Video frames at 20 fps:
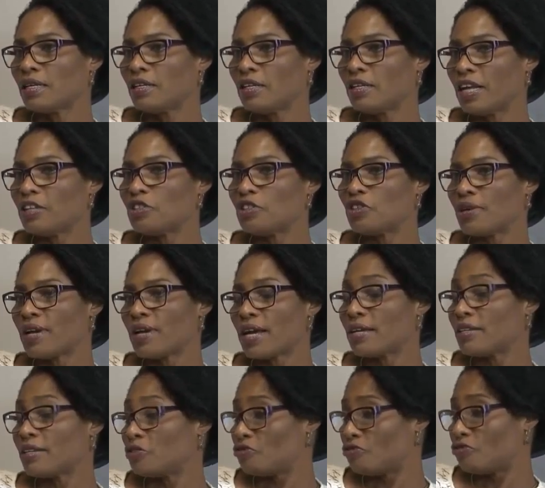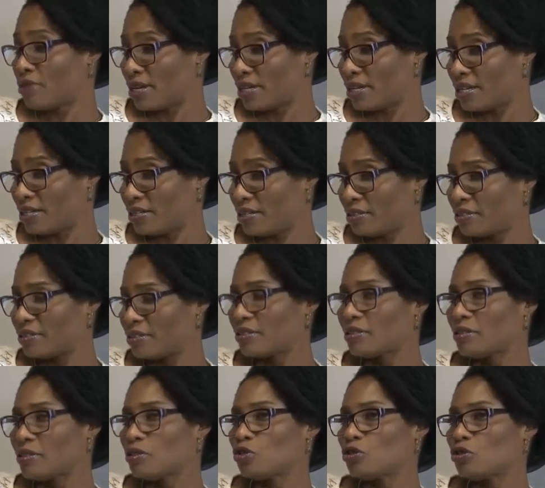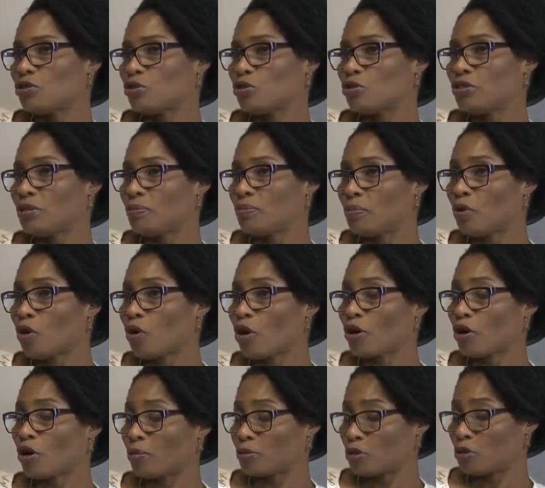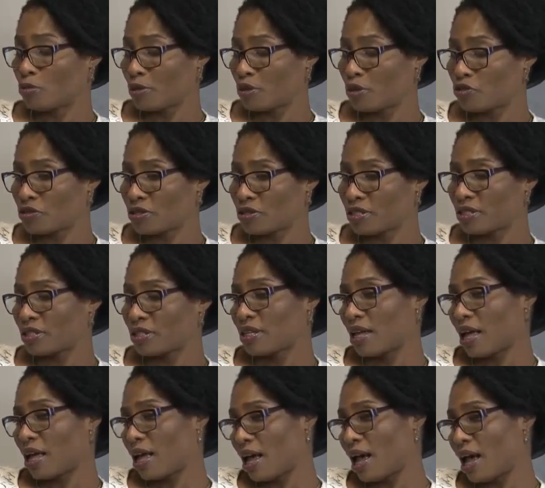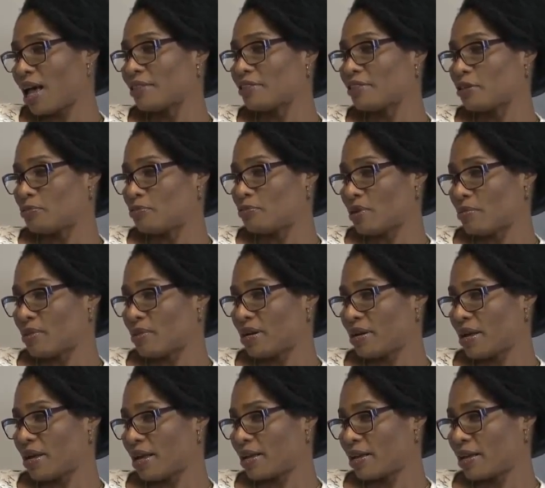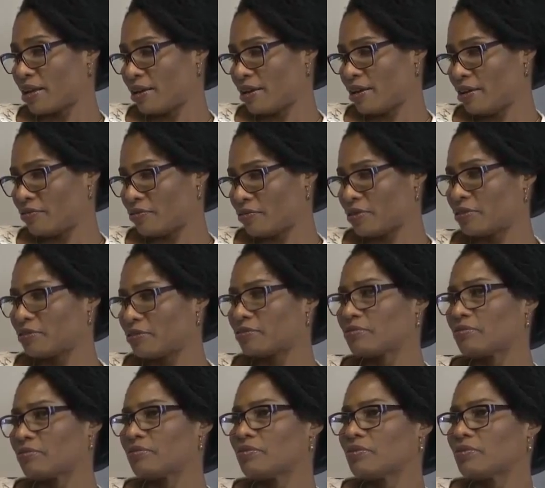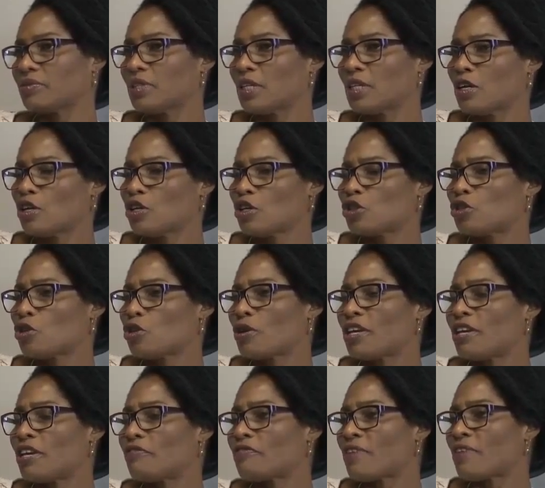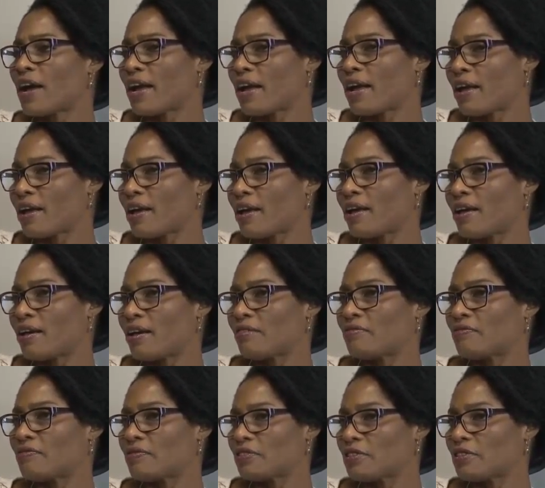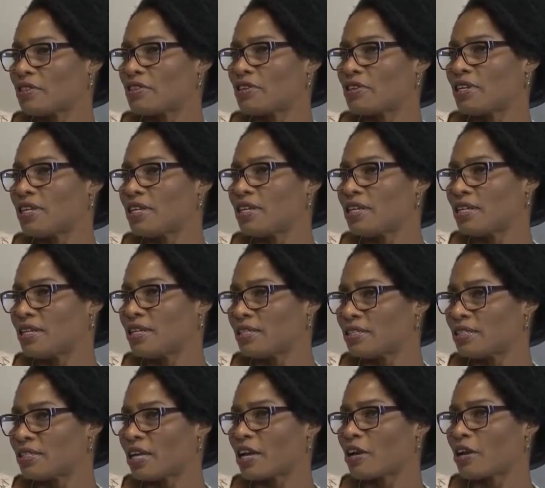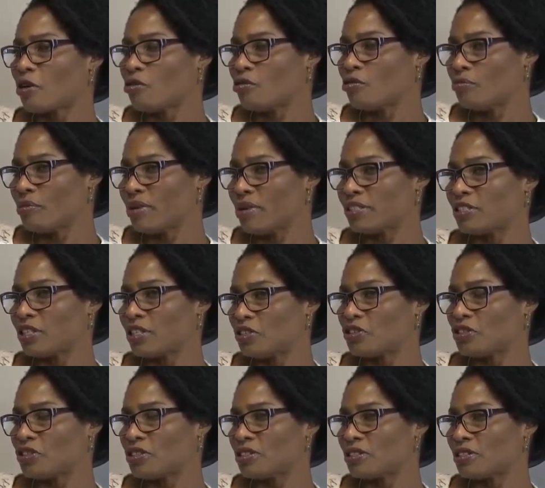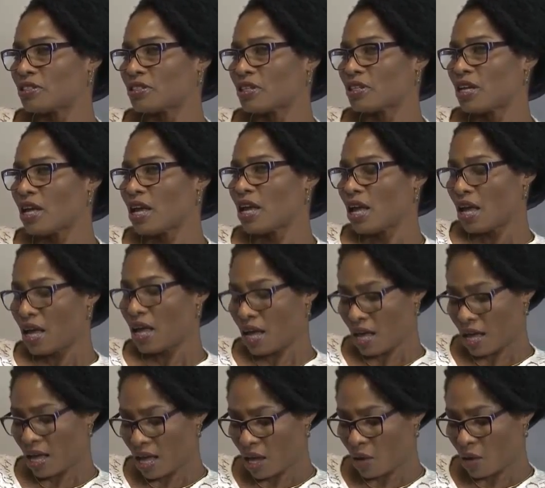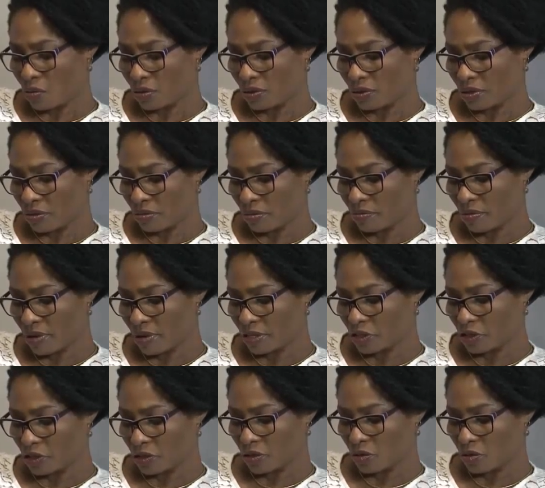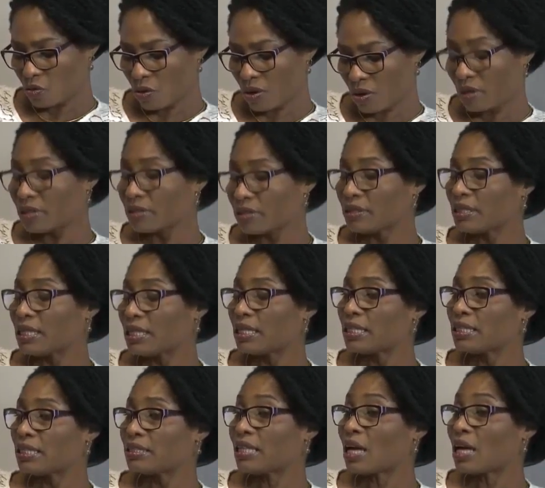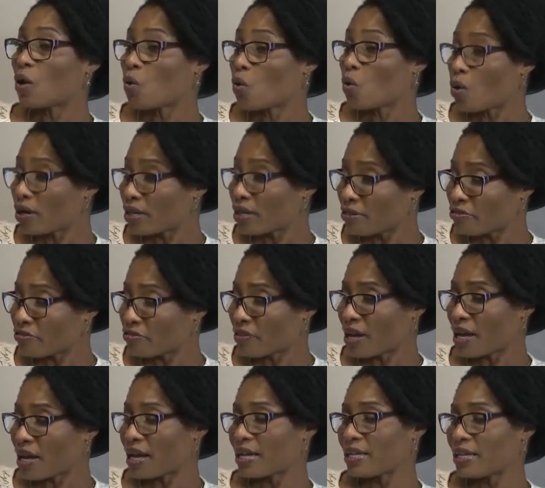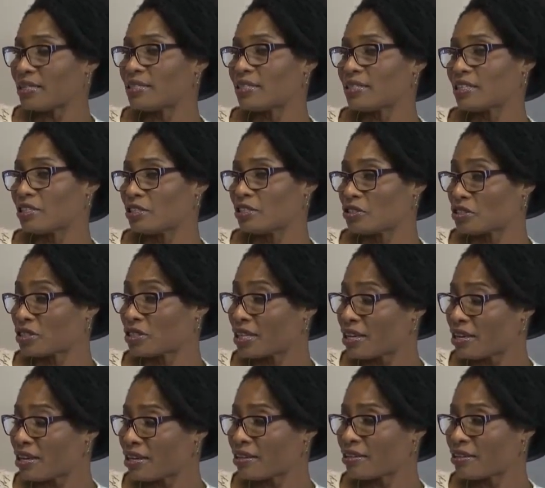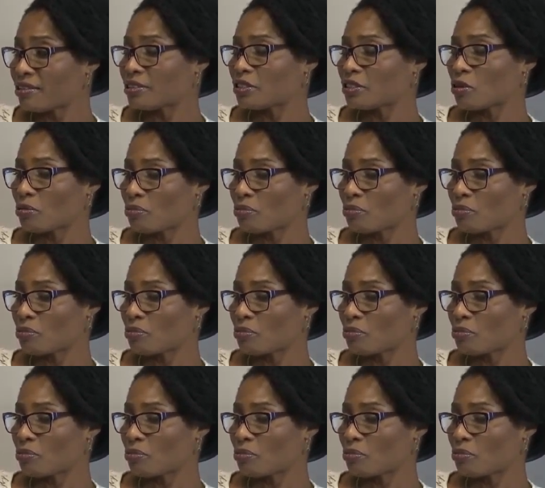Nigeria is ready to deploy optometries at the primary eye care level. So if I have three take home messages. I would mention one that qualified, skilled